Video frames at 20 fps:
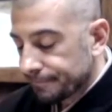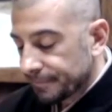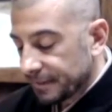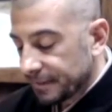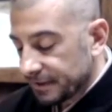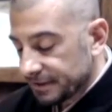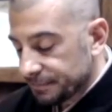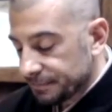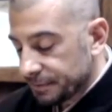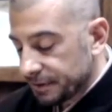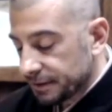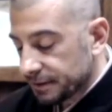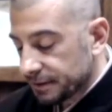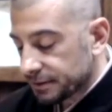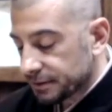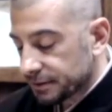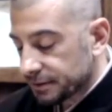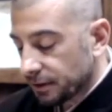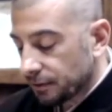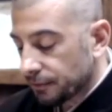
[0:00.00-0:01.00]
This being
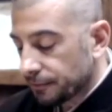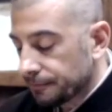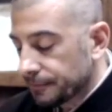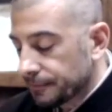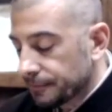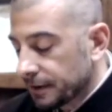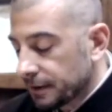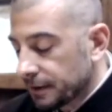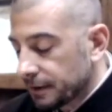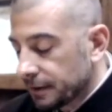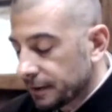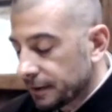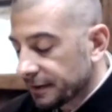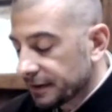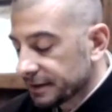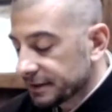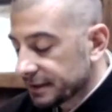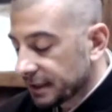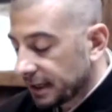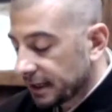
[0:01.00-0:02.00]
so, The
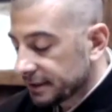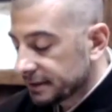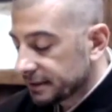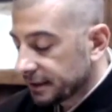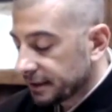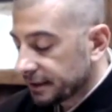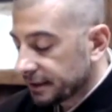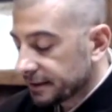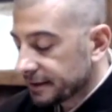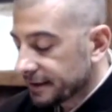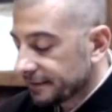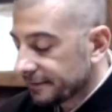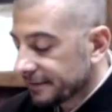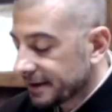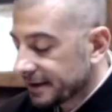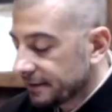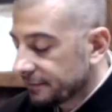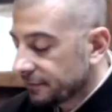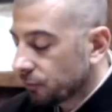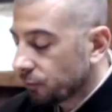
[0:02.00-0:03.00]
zazen of
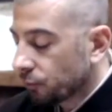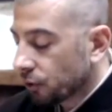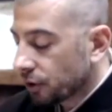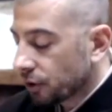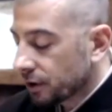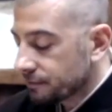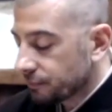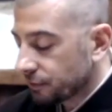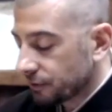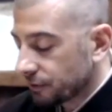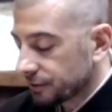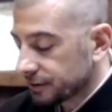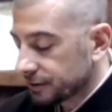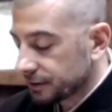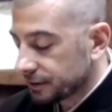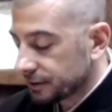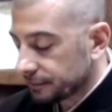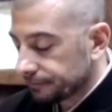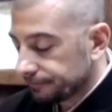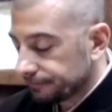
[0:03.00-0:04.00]
even one
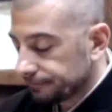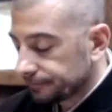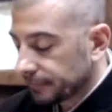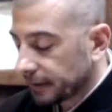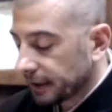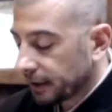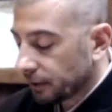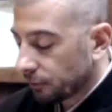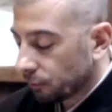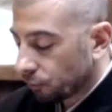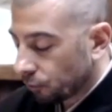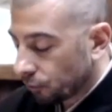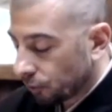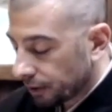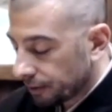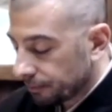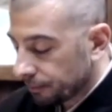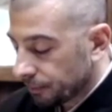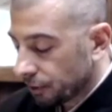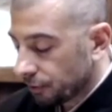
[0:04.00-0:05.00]
person at
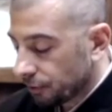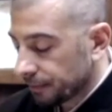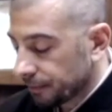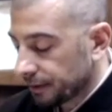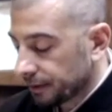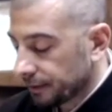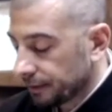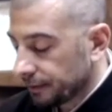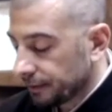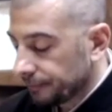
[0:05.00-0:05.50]
one moment